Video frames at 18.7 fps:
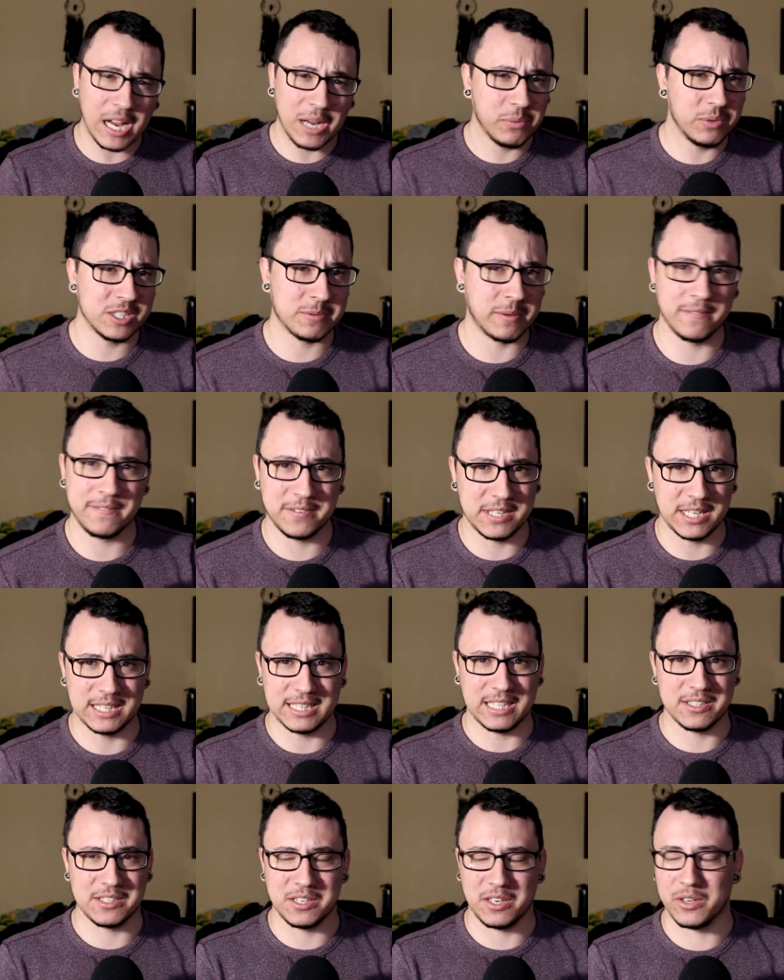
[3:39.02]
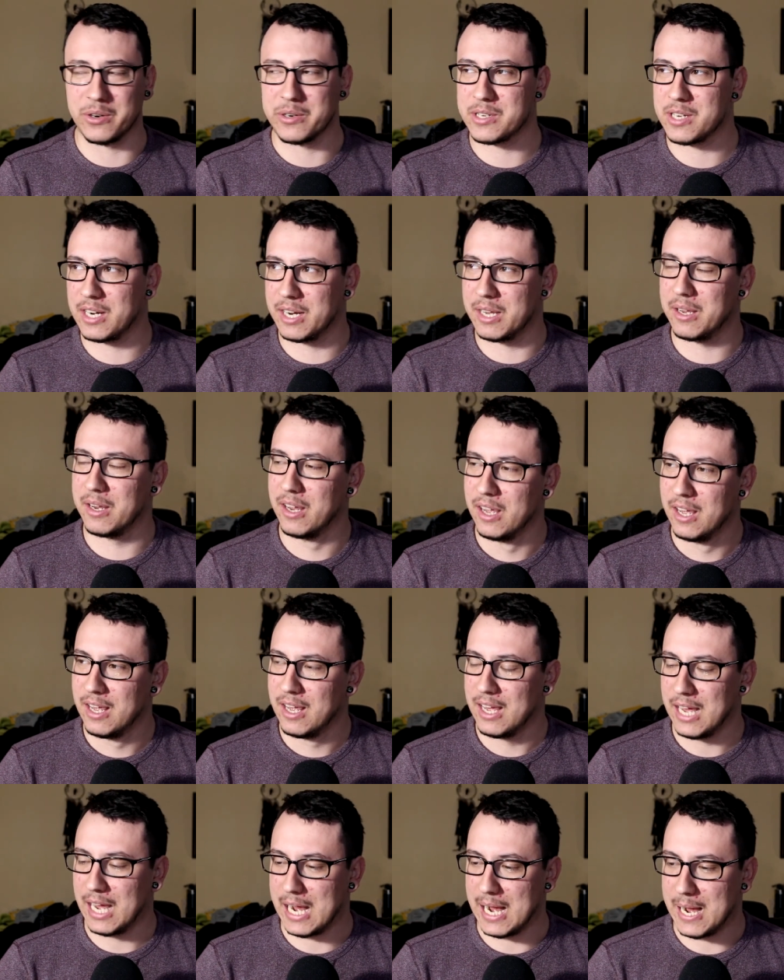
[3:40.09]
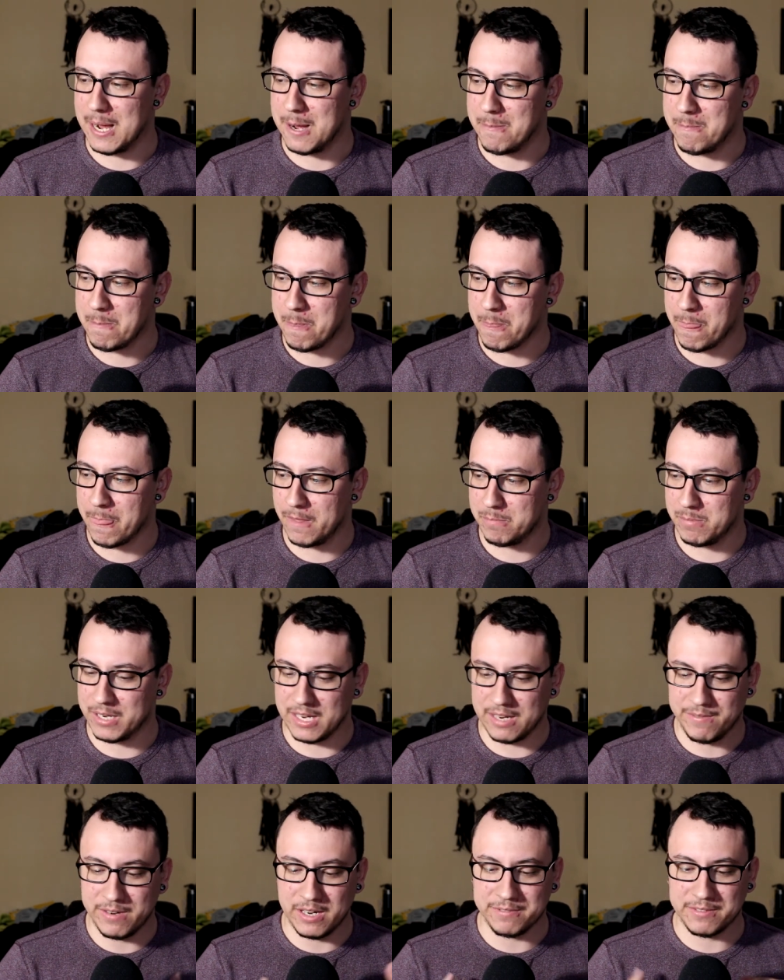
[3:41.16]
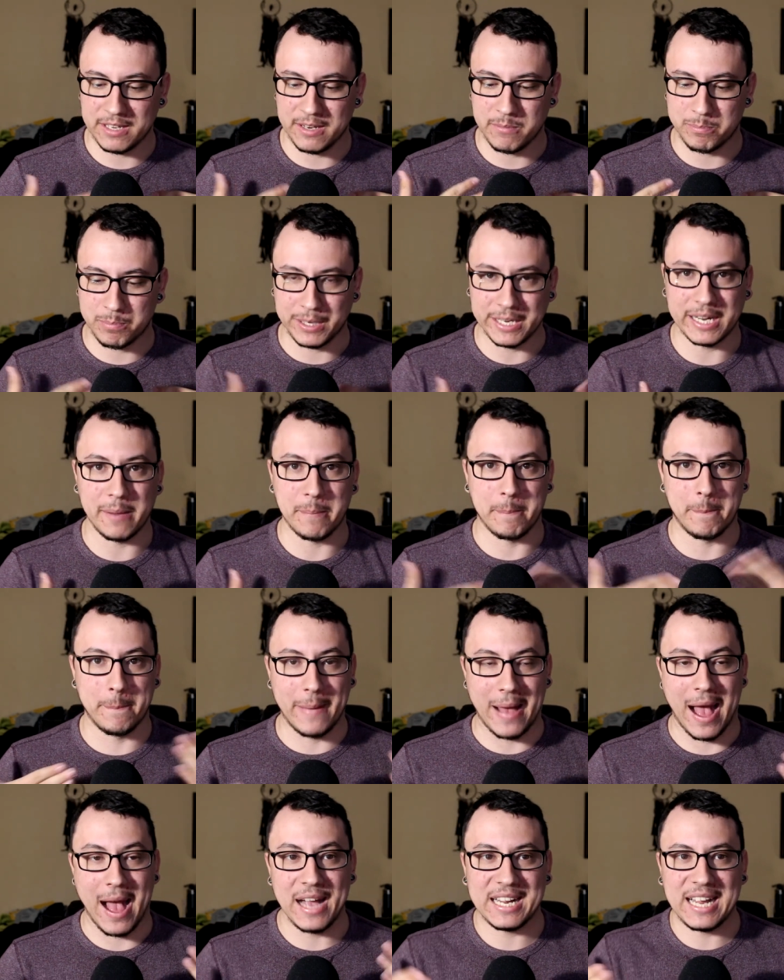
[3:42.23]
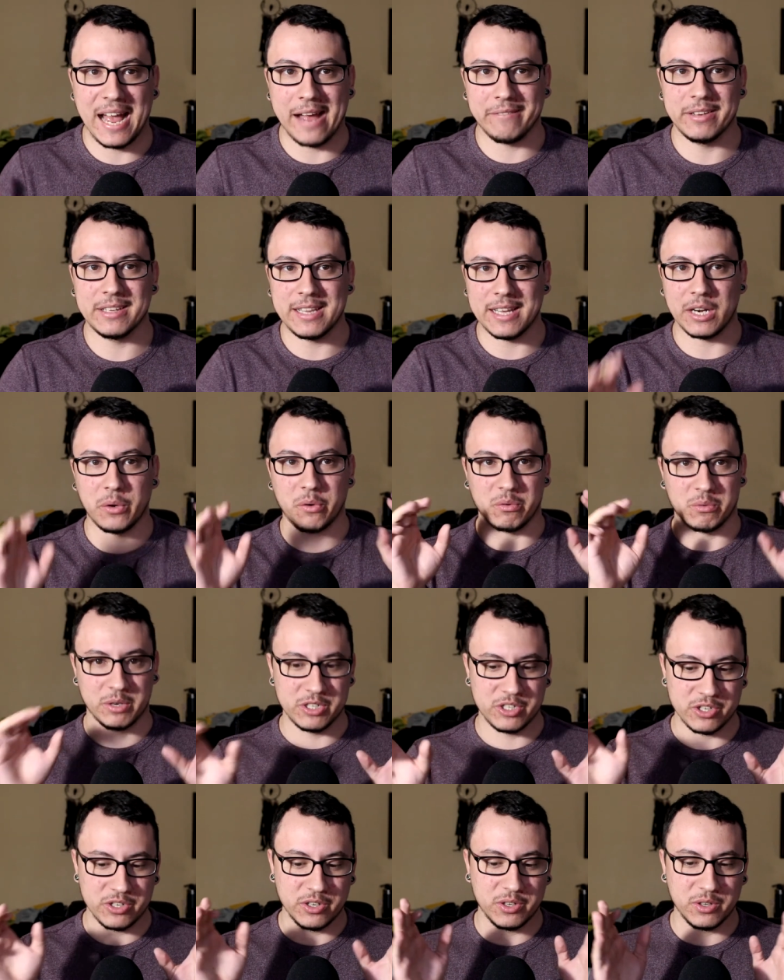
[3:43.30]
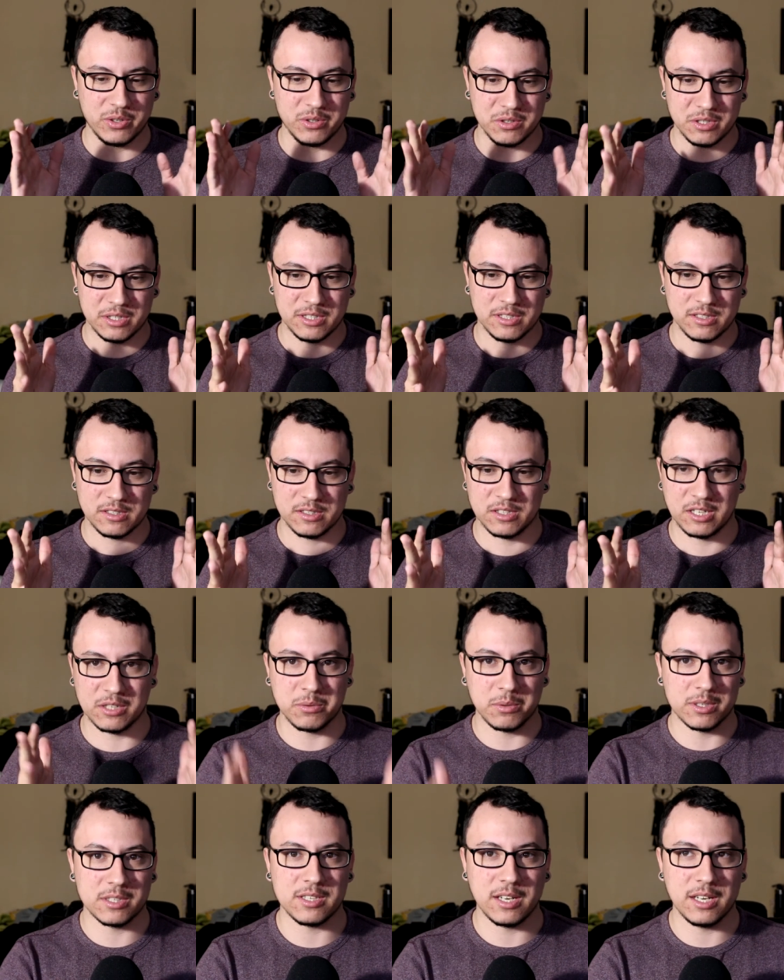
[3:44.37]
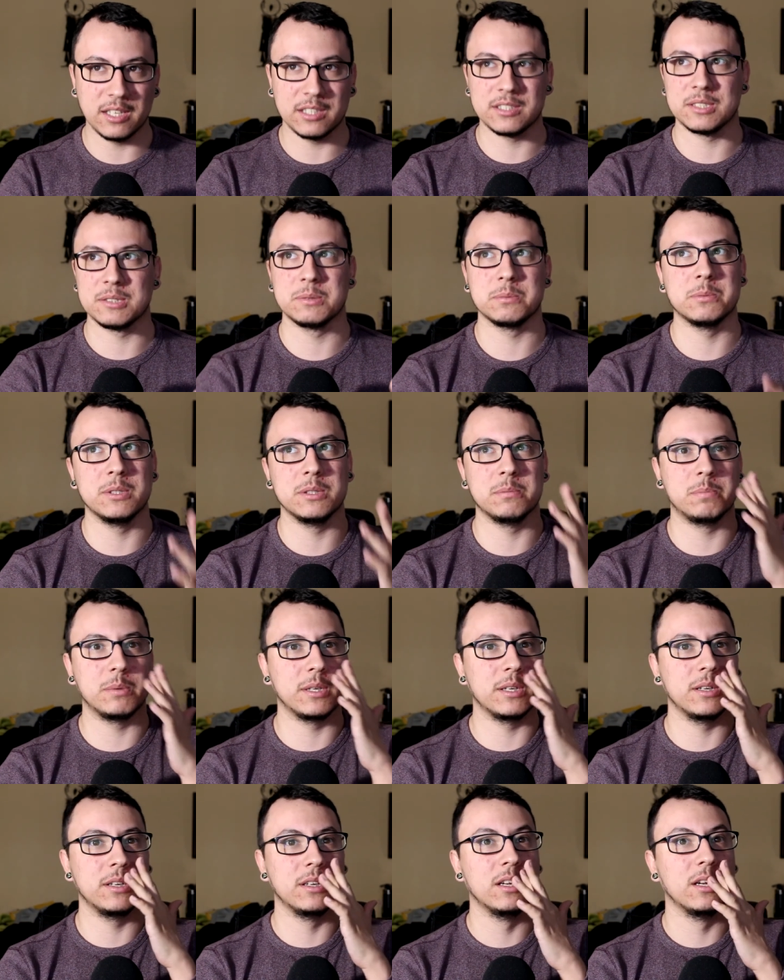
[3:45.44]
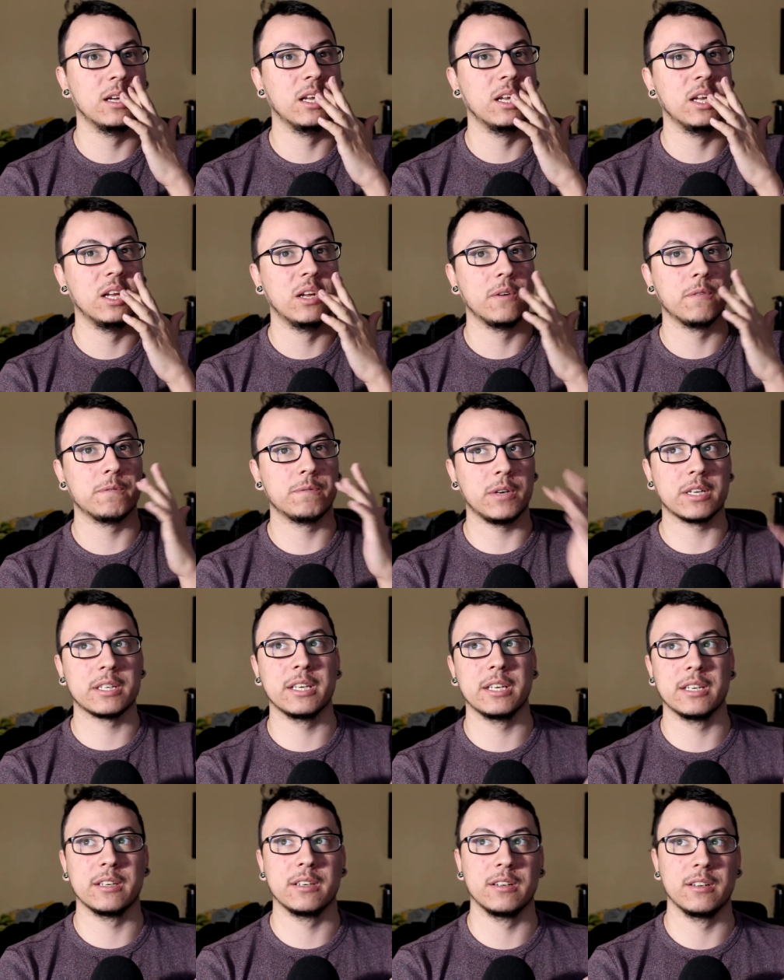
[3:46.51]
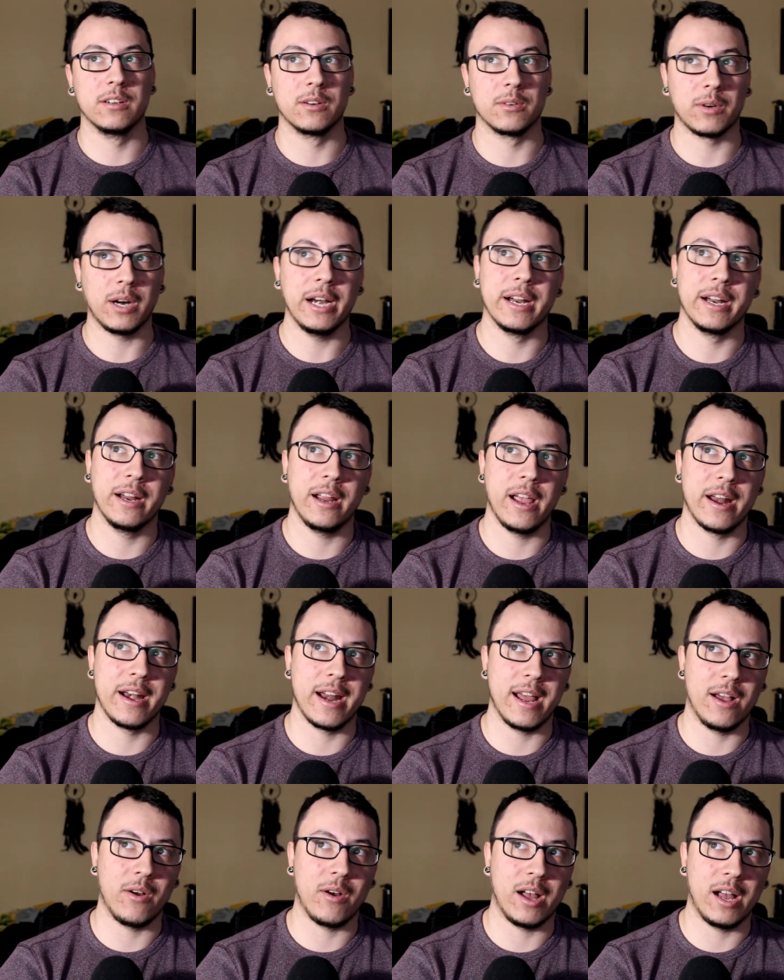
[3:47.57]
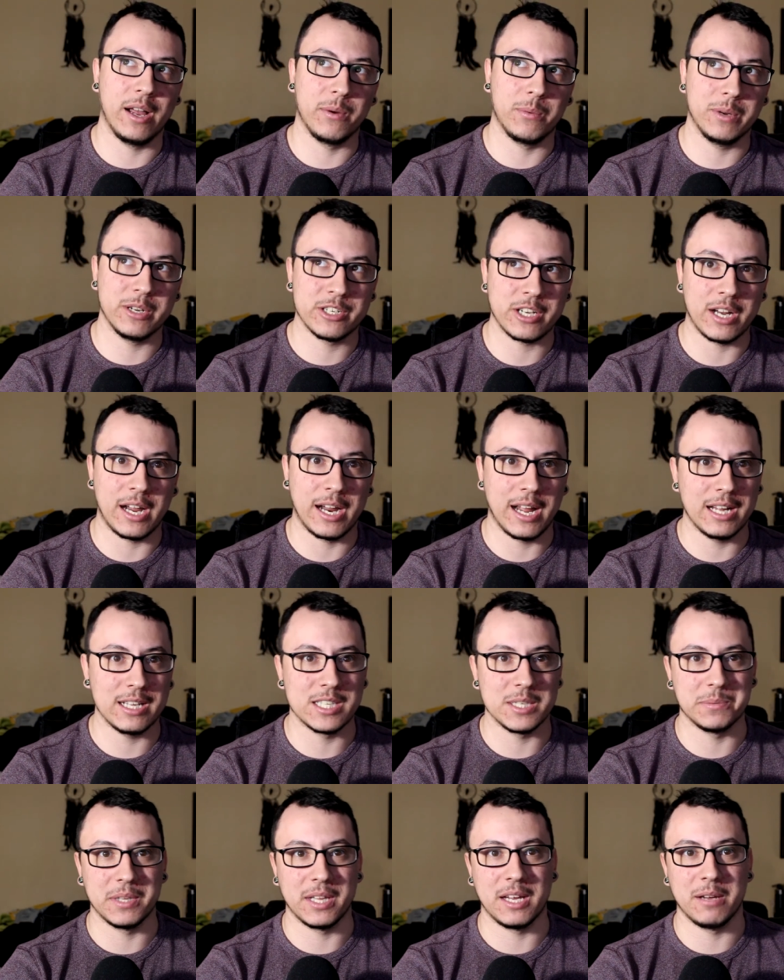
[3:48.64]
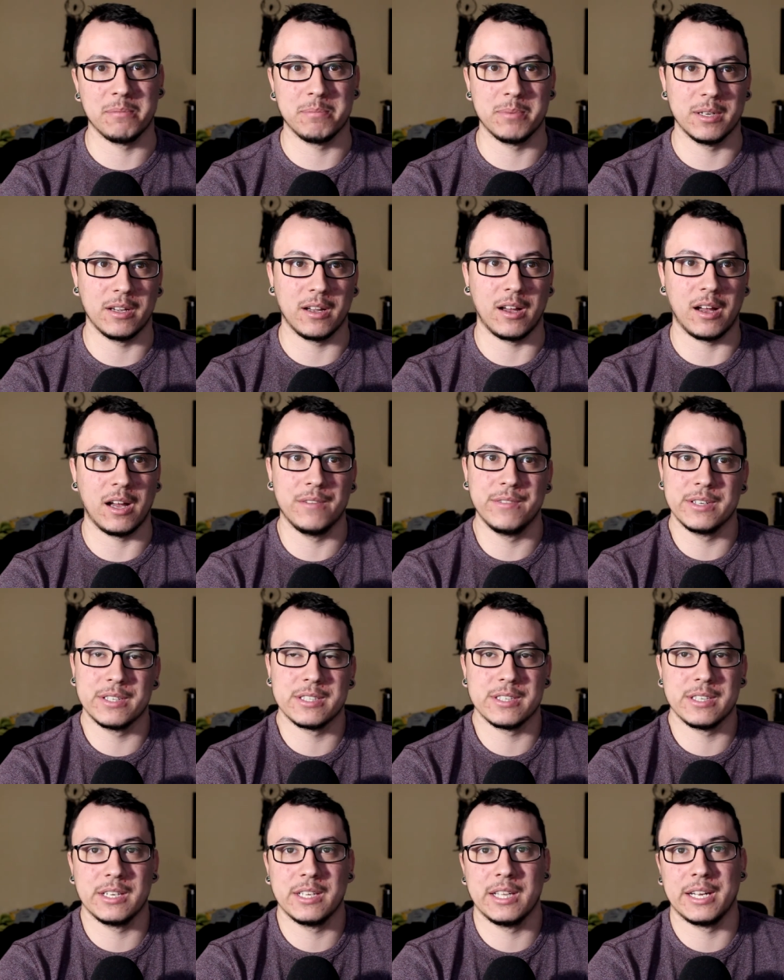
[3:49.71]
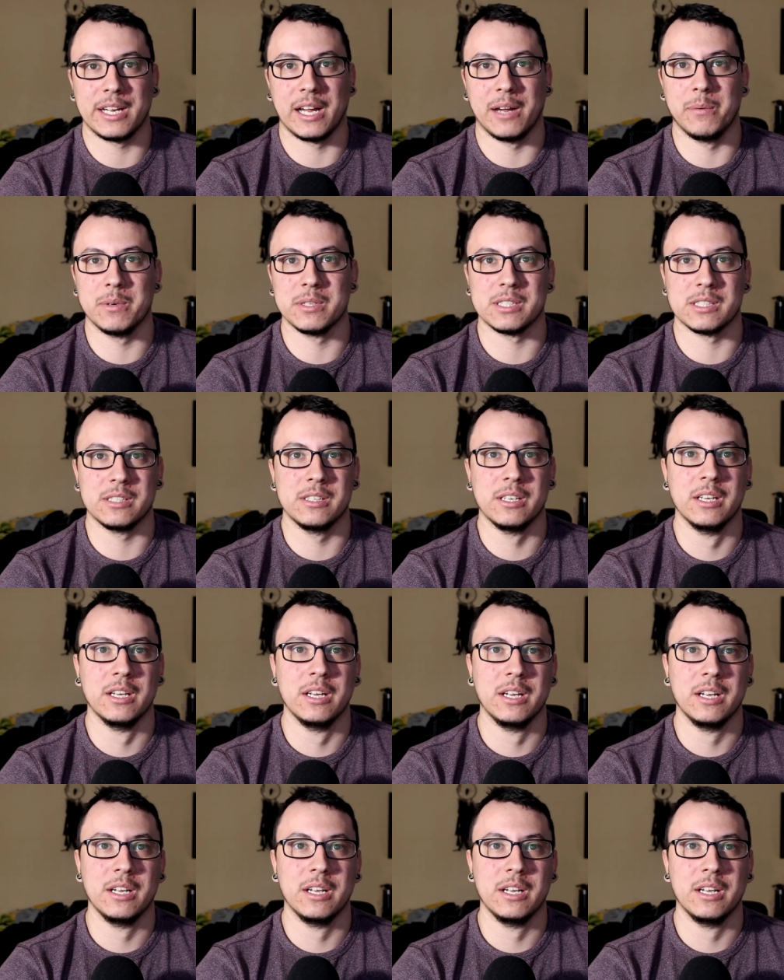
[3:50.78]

i wouldn't spend $15000 on it um, but even if they bring it back having that original Szechuan sauce would be fucking great and now i wish i had some of that but obviously like i wasn't